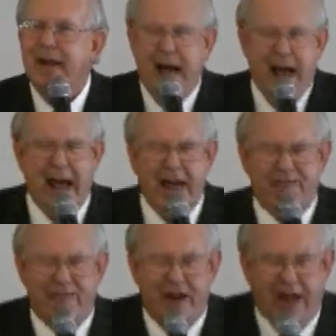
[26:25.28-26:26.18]
I
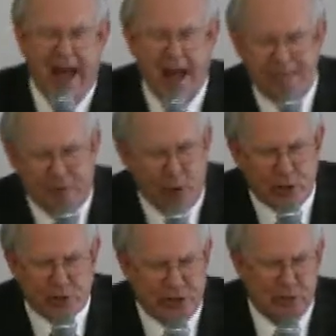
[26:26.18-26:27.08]
have, I have four
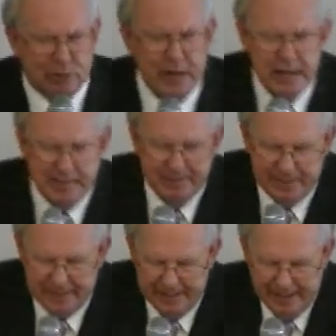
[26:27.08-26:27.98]
children,
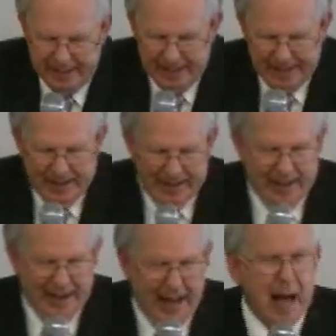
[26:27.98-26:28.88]

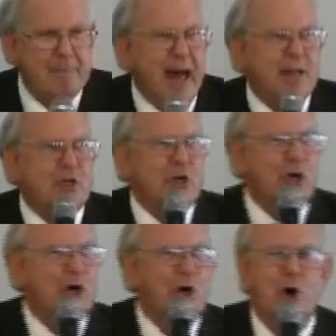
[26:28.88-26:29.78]
and I'm not
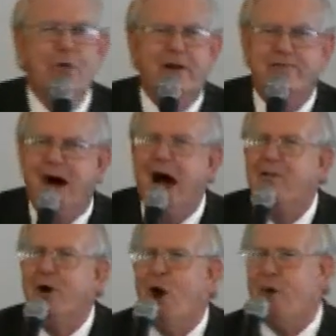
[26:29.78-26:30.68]
sure who their
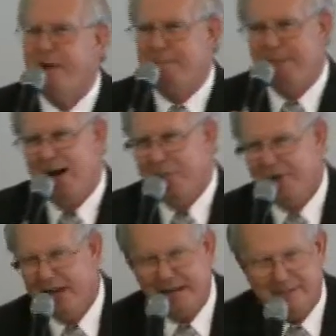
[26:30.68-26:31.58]
father or their
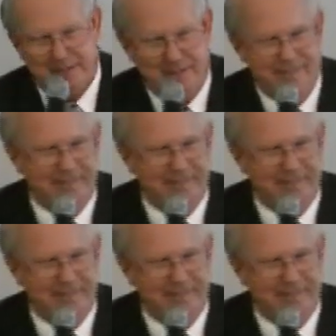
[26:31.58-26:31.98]
mother is.